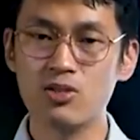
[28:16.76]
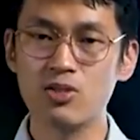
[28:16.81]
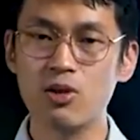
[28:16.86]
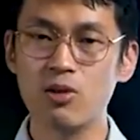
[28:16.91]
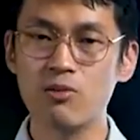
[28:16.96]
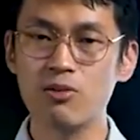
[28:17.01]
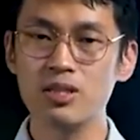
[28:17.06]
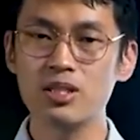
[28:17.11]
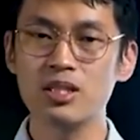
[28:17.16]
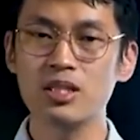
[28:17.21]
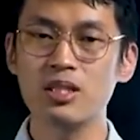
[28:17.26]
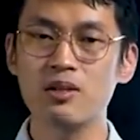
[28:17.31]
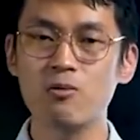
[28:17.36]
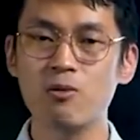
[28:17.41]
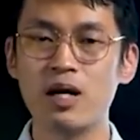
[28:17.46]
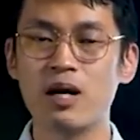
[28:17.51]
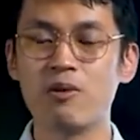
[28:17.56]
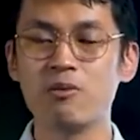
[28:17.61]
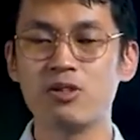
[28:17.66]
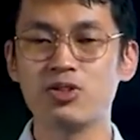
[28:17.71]
So over here,
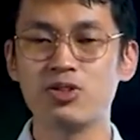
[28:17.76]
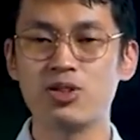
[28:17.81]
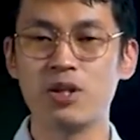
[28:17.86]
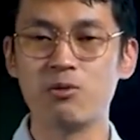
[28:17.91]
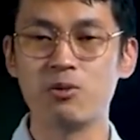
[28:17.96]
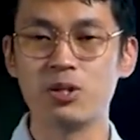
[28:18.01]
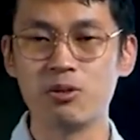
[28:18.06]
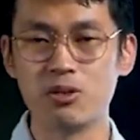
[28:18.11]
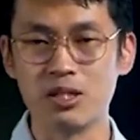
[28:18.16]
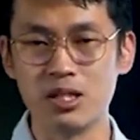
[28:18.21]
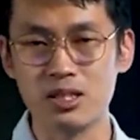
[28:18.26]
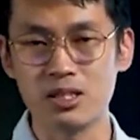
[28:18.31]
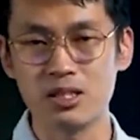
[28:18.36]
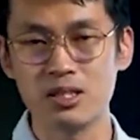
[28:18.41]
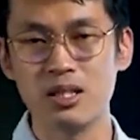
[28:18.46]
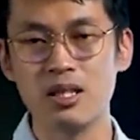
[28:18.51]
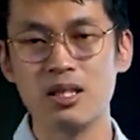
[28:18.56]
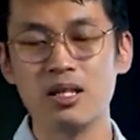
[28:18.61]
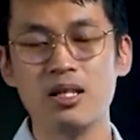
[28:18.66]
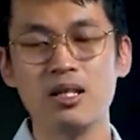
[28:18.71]
what I want to share with you
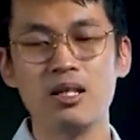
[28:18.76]
is